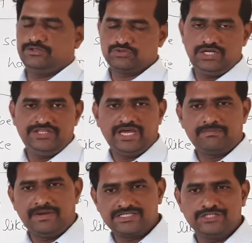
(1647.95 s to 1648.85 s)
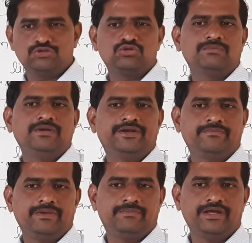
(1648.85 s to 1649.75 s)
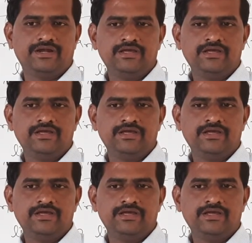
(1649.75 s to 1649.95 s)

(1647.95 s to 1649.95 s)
Usually they are passing through the filter paper.